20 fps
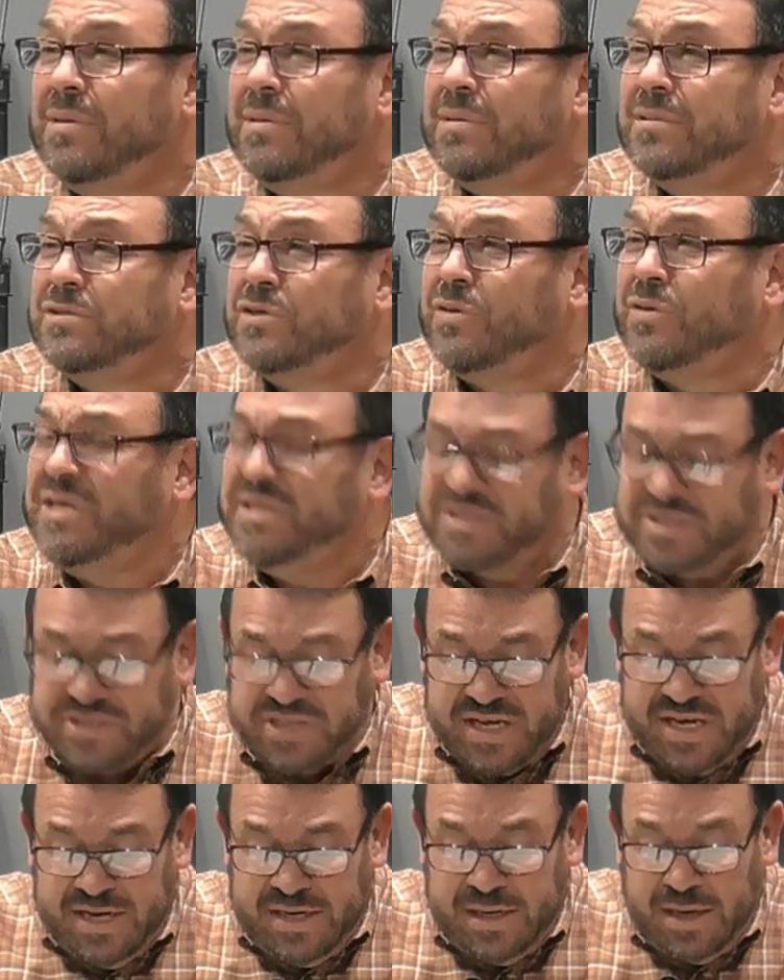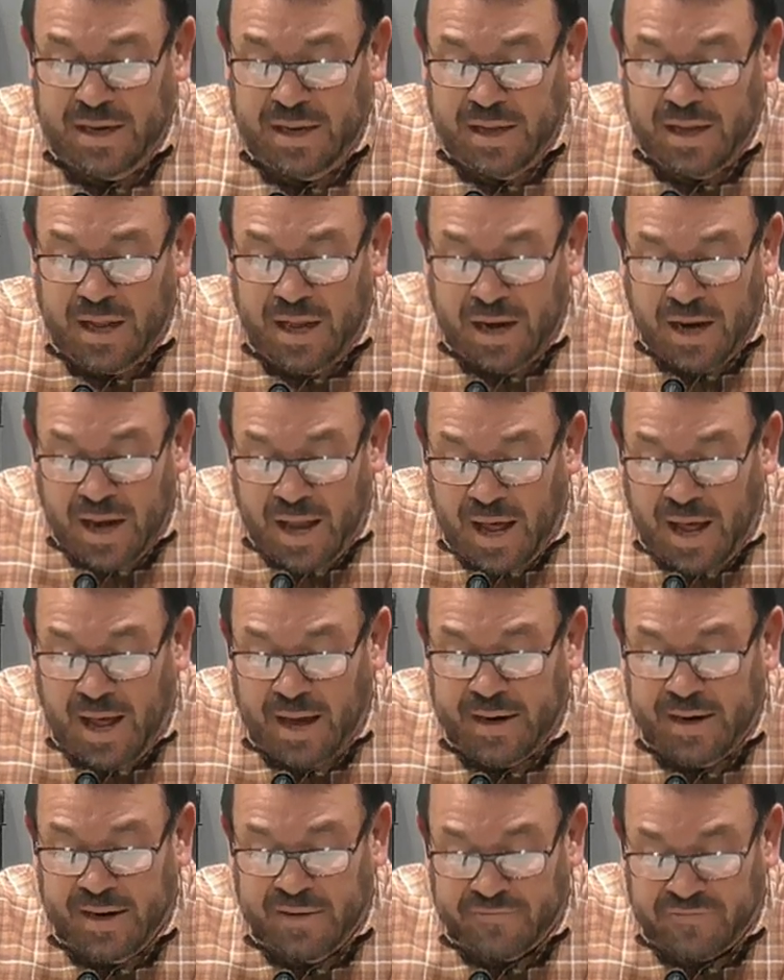So he's seen a
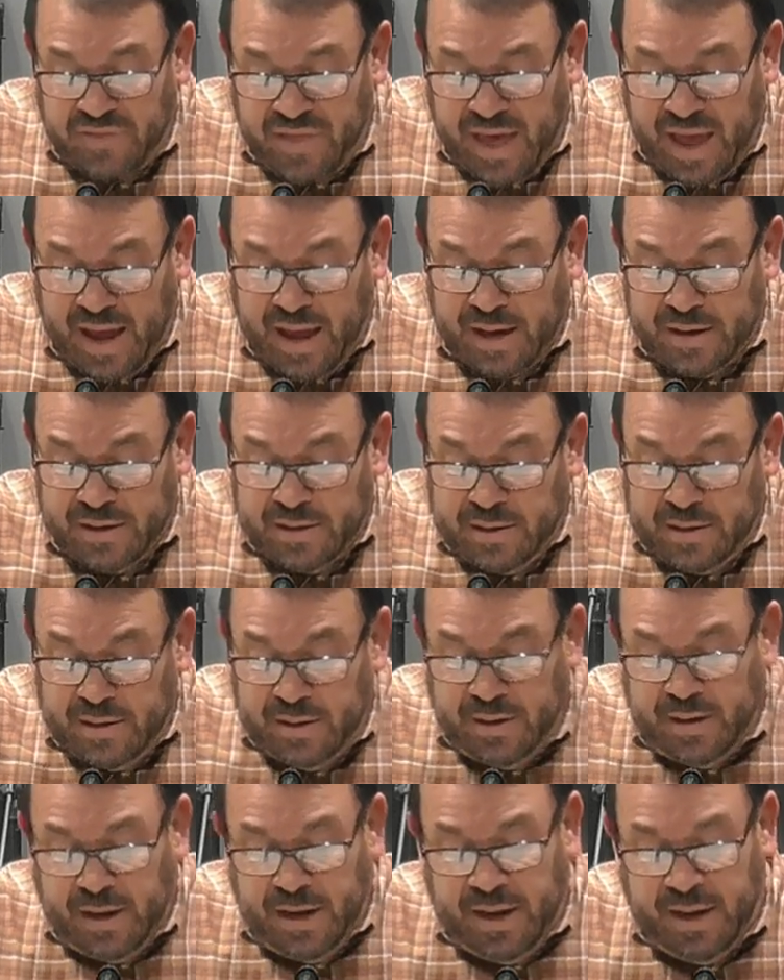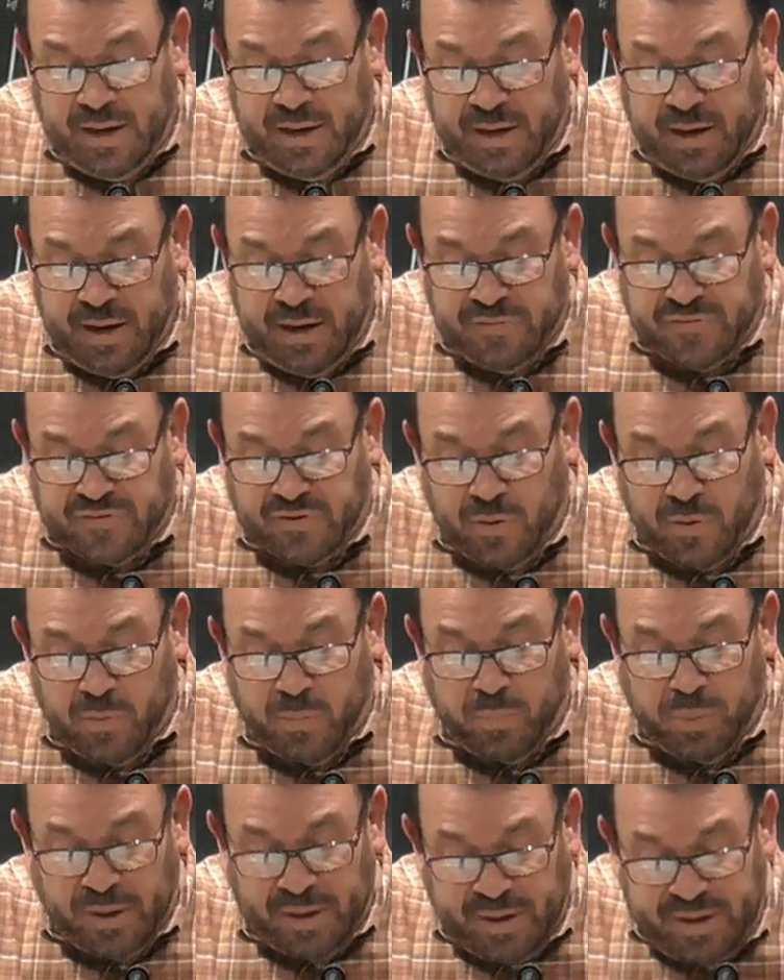lot of that. And, and so
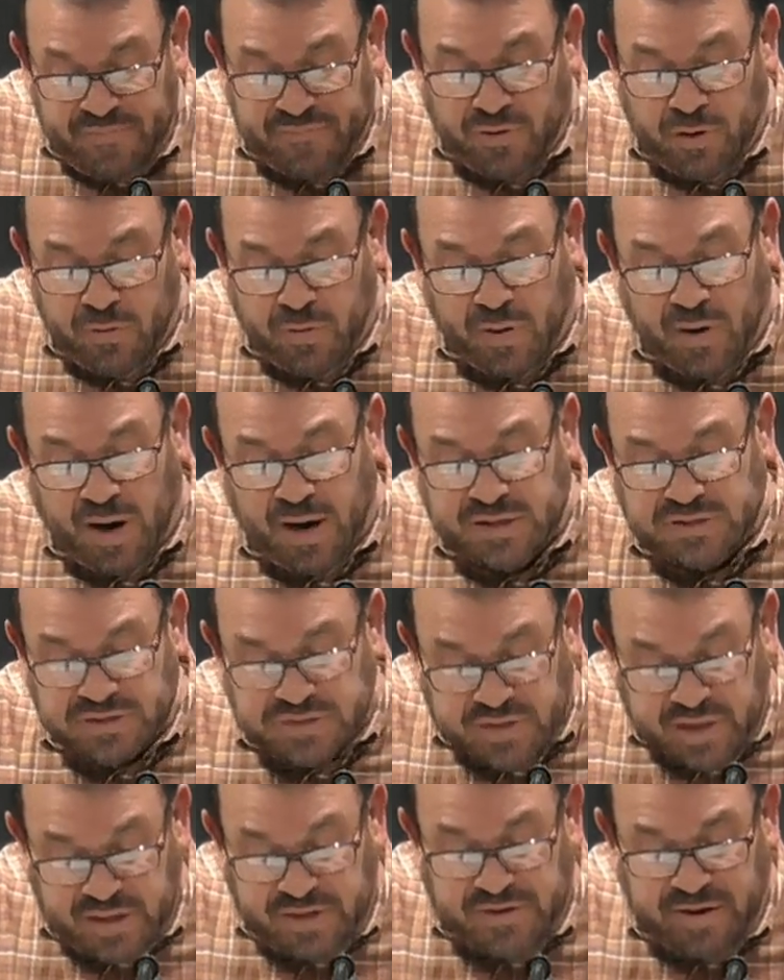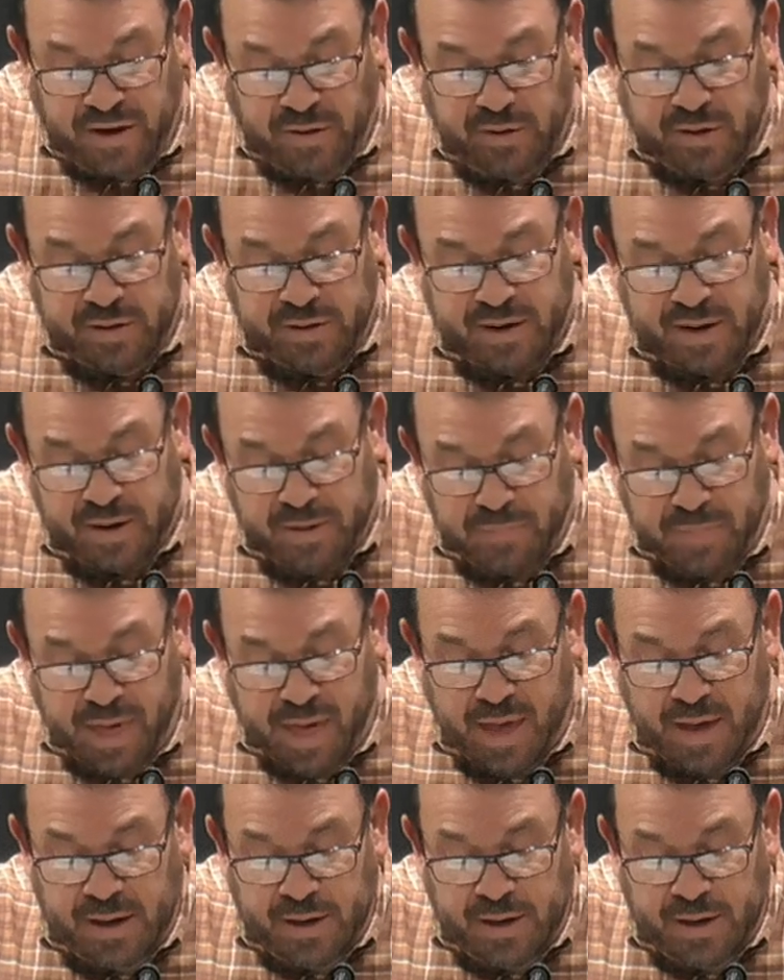believe on Christ. They tell, tell them that.